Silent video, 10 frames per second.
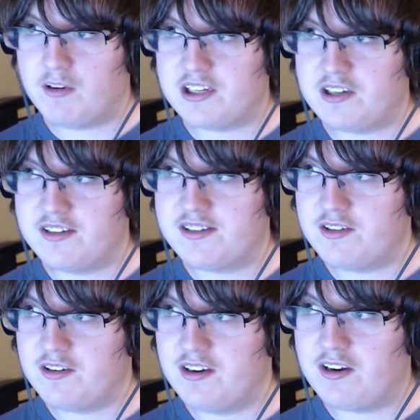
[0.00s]
a good
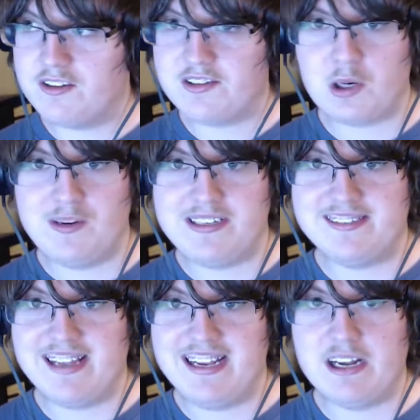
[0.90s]
story to
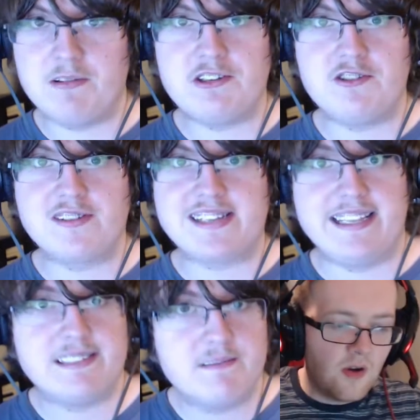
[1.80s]
say, don't do drugs,
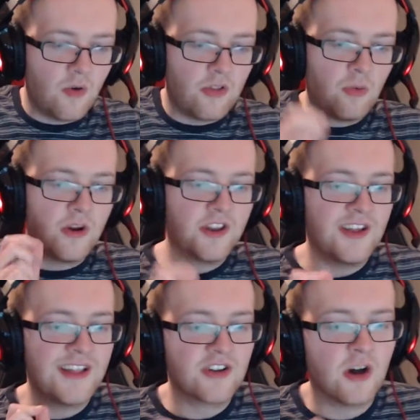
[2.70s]
kids. The one
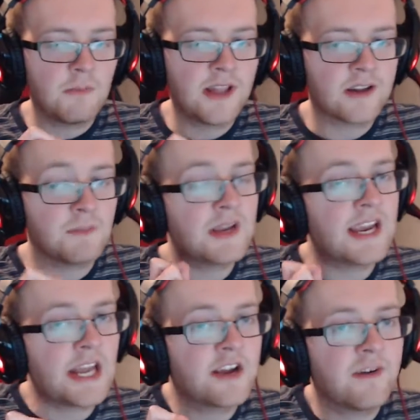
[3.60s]
thing that got me though at the
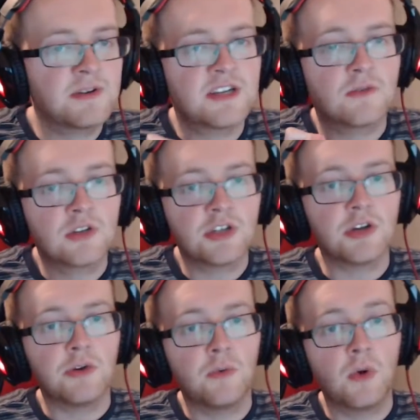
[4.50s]
beginning of episode
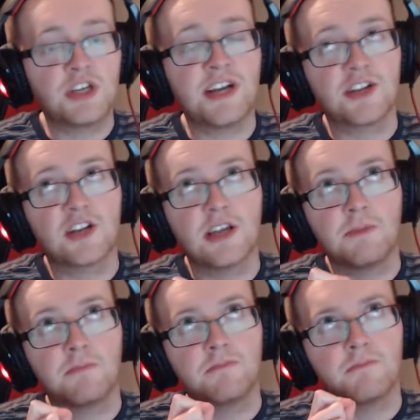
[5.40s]
2, which is actually
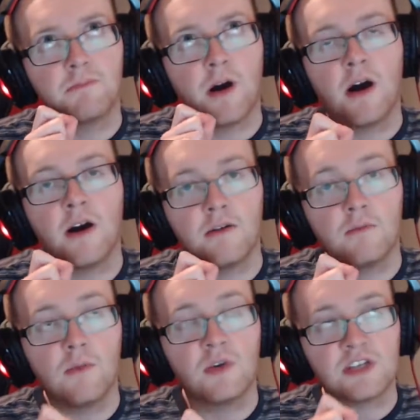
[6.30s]
a
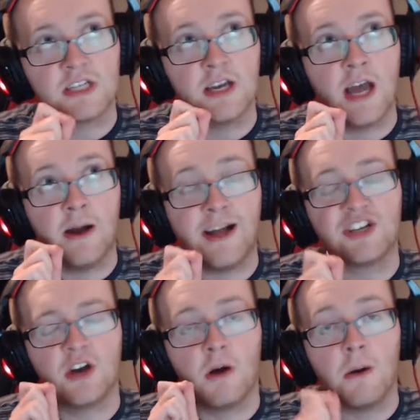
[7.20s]

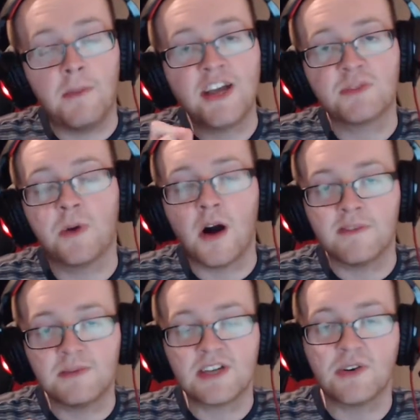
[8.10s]
major part of
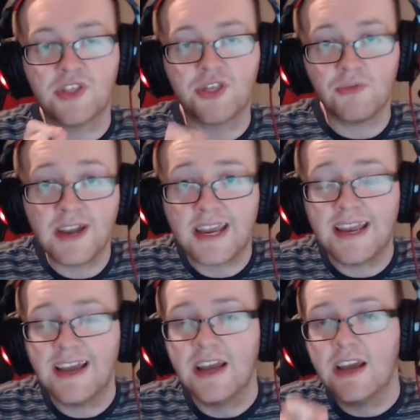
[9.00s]
episode 3,
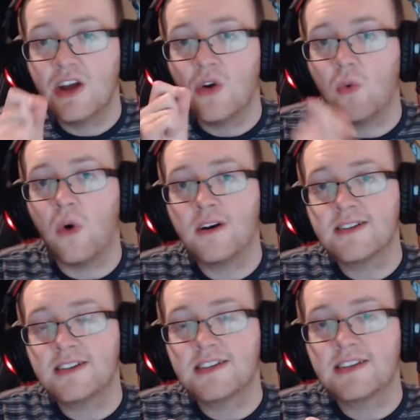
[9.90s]

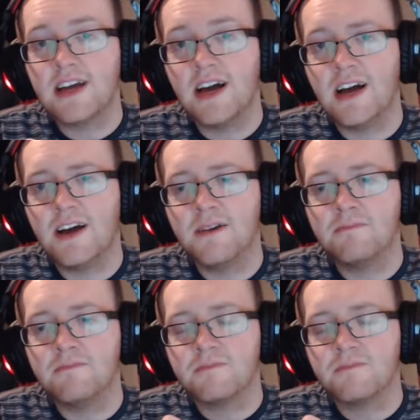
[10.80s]
was what